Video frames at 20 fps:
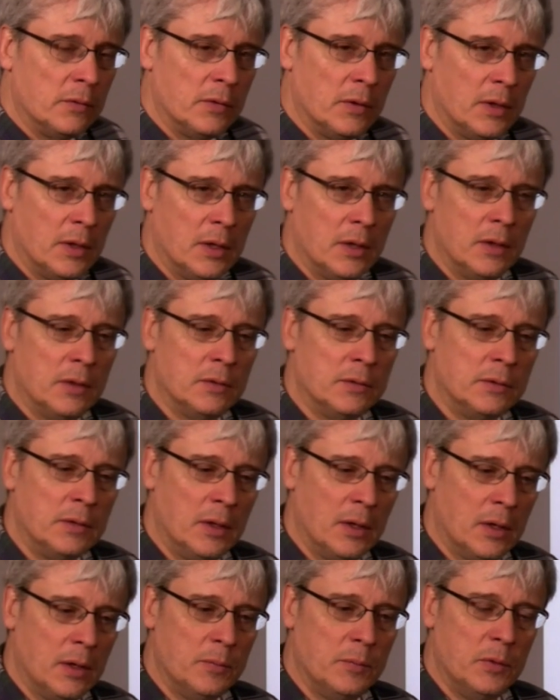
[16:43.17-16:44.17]
then
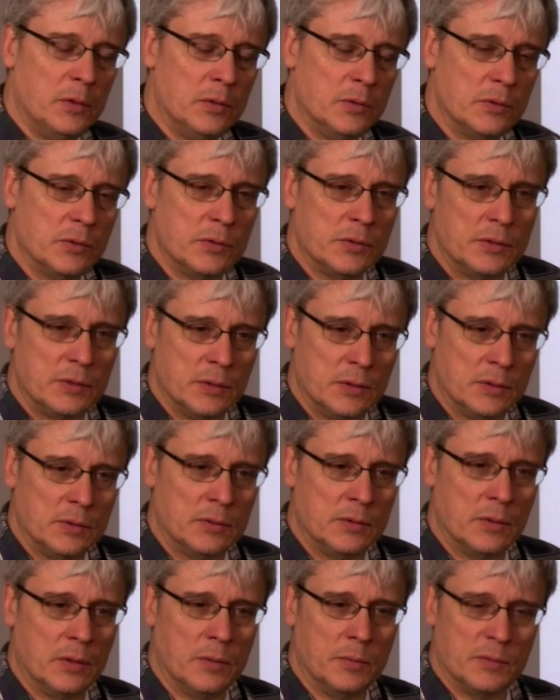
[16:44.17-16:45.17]
can be used
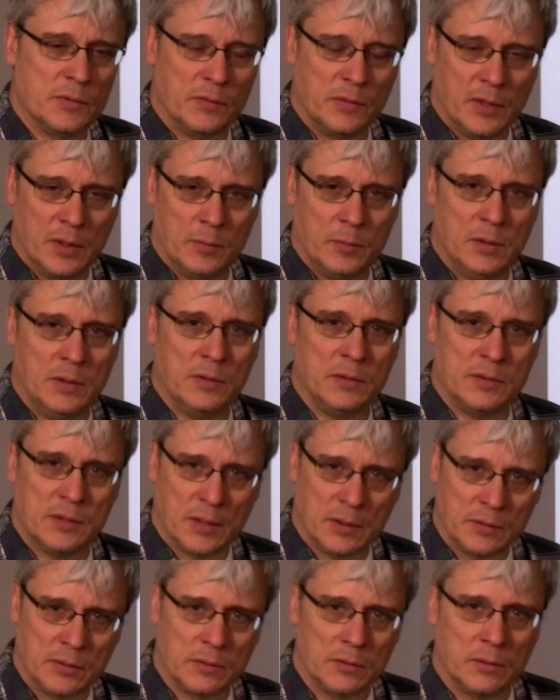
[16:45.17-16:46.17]
in terms of ChemE
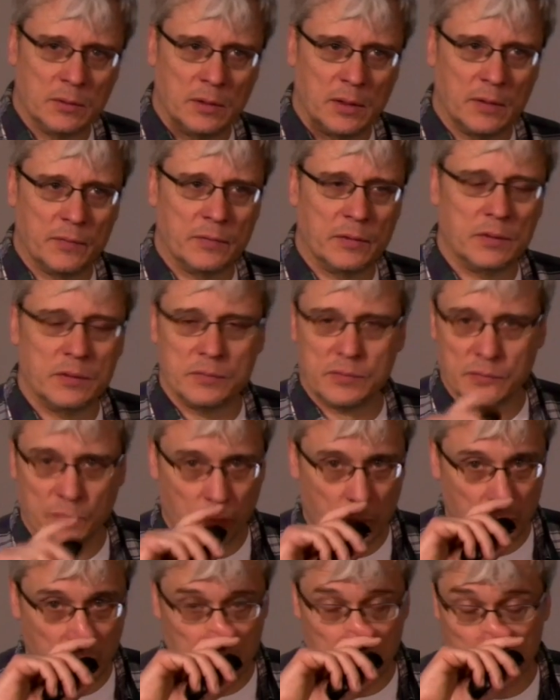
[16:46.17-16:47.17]
technical electives,
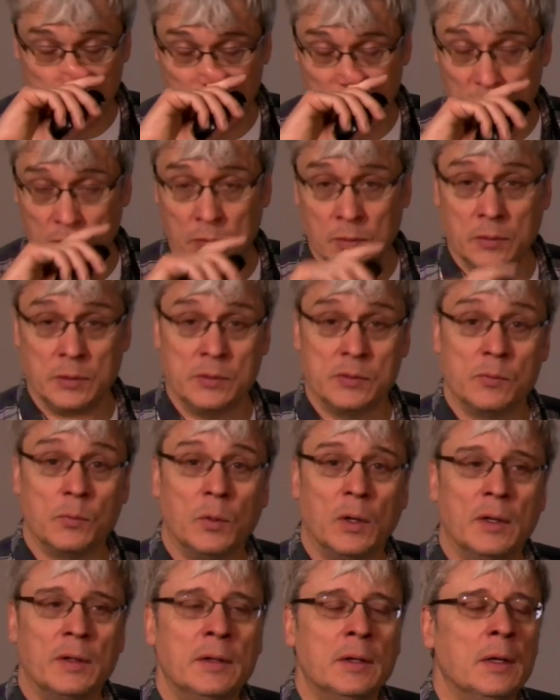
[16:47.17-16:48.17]
400 level, at least
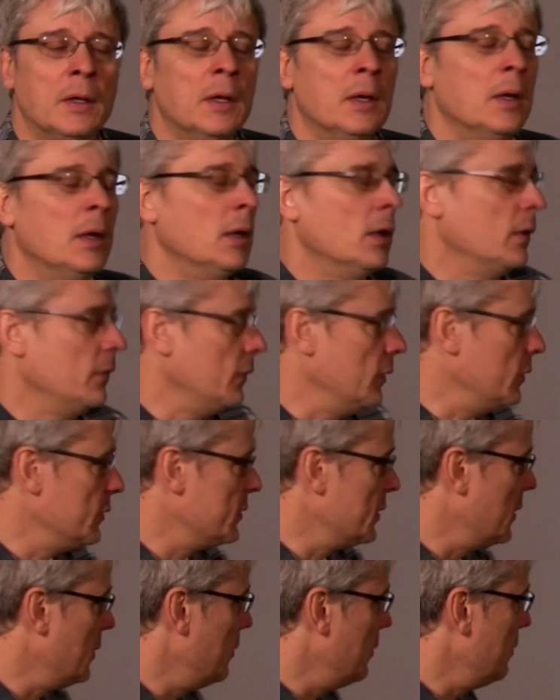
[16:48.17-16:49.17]
one. There are
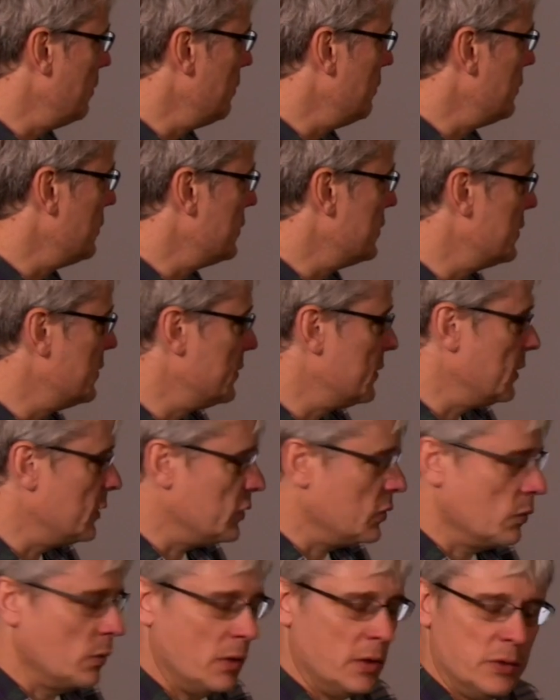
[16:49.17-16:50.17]
some
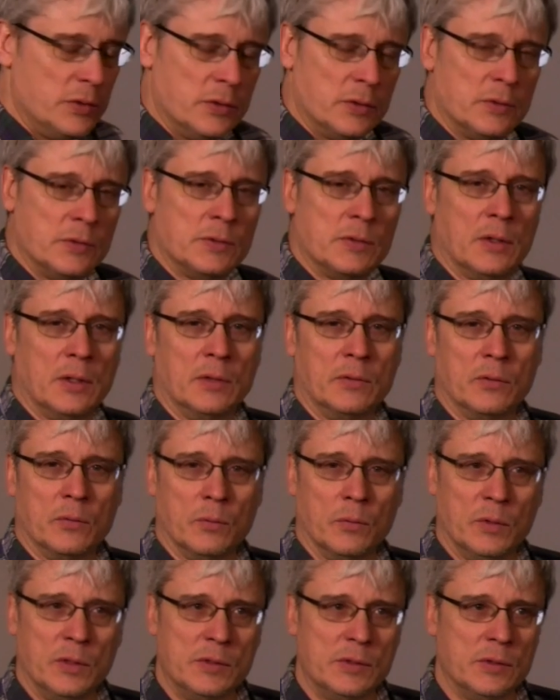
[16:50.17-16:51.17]
situations like the
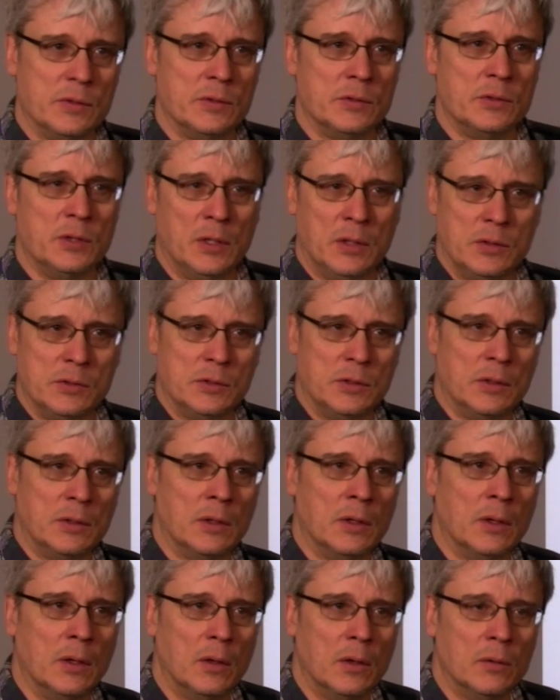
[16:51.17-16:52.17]
recent
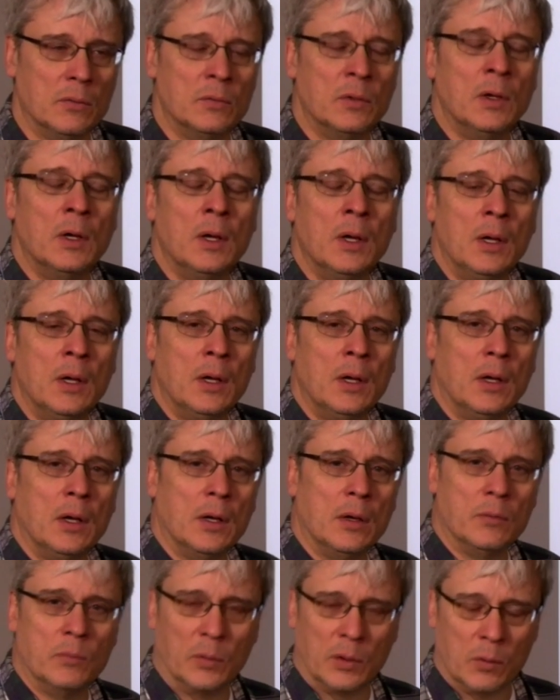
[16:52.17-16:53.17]
changing of
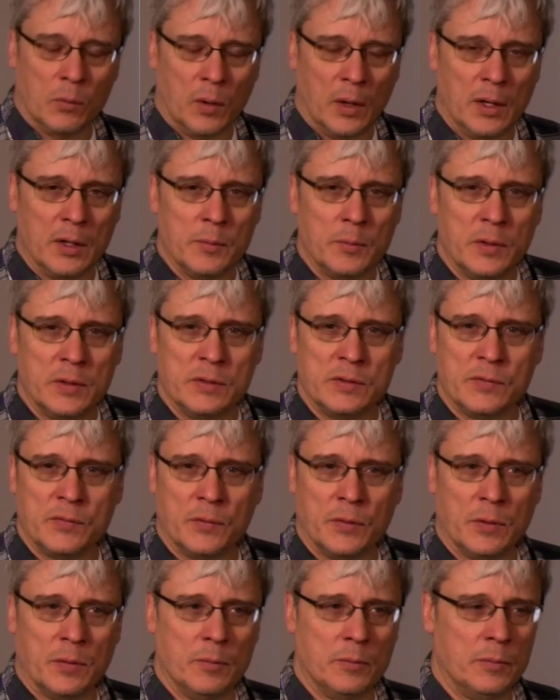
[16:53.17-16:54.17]
uh, requirements
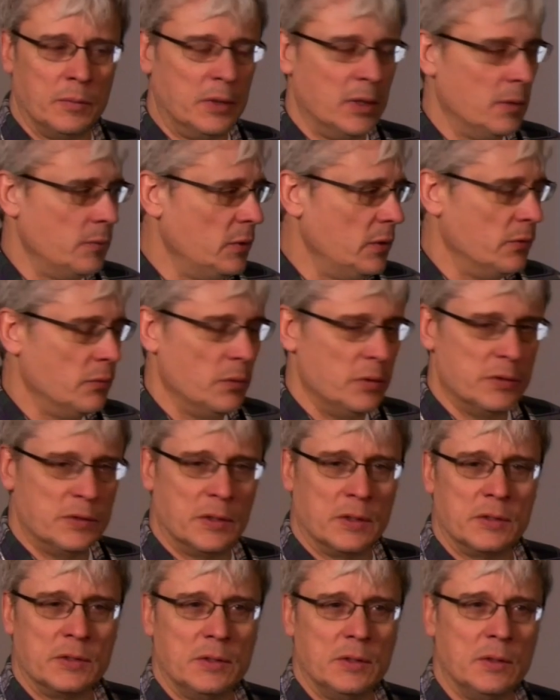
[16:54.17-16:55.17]
from ChemE
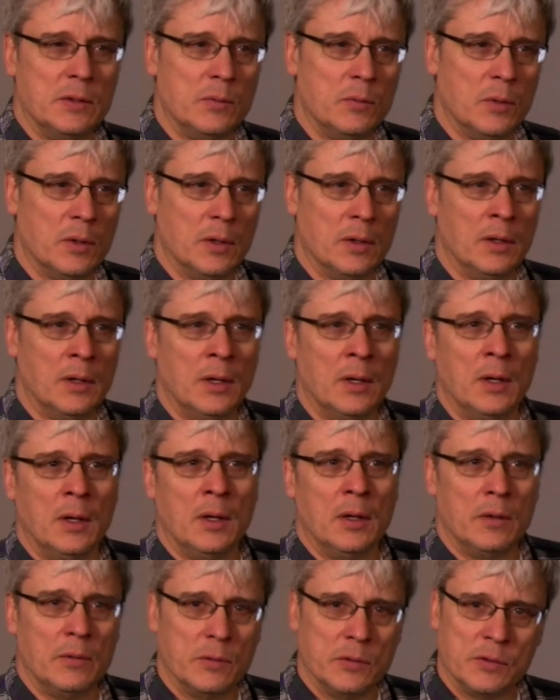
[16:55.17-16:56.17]
360 where
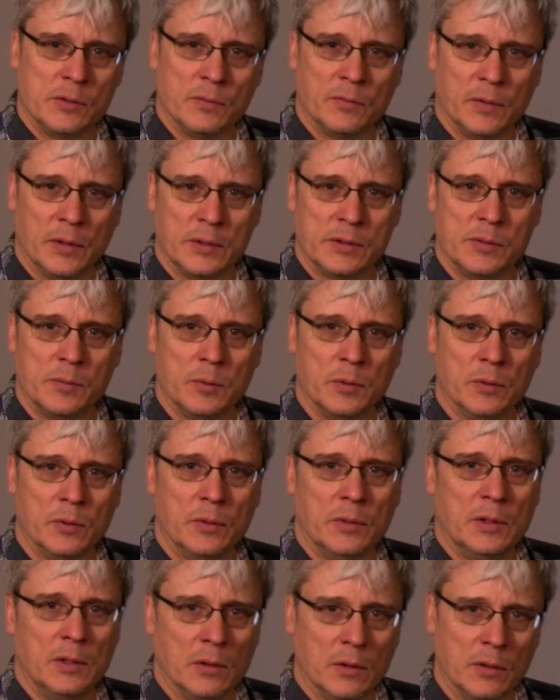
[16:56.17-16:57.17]
there's some
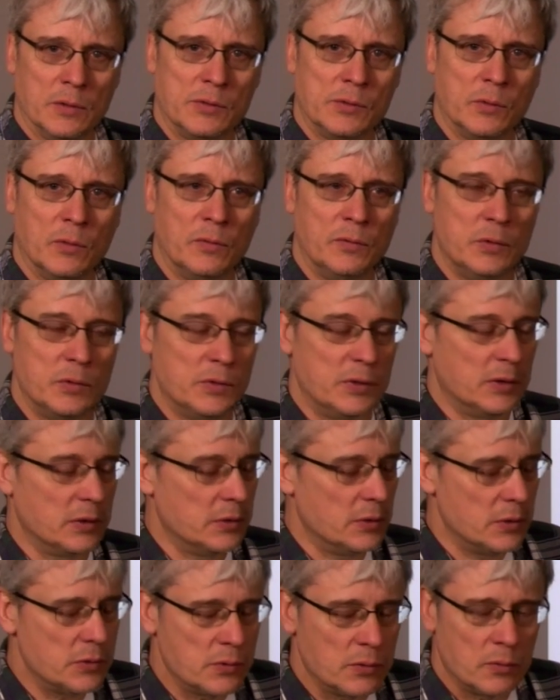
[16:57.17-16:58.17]
flexibility also of using
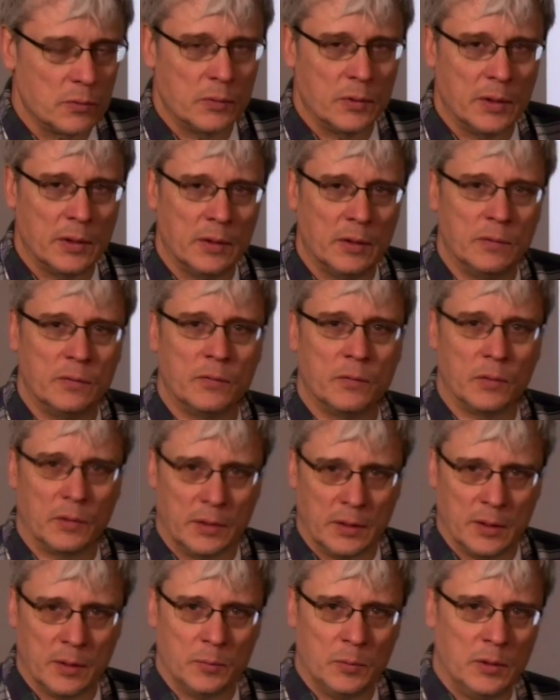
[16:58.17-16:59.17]
additional credits
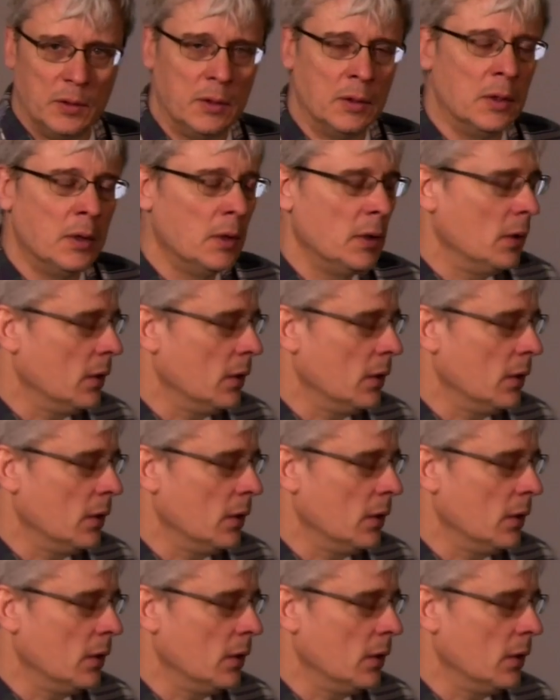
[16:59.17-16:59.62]
for ChemE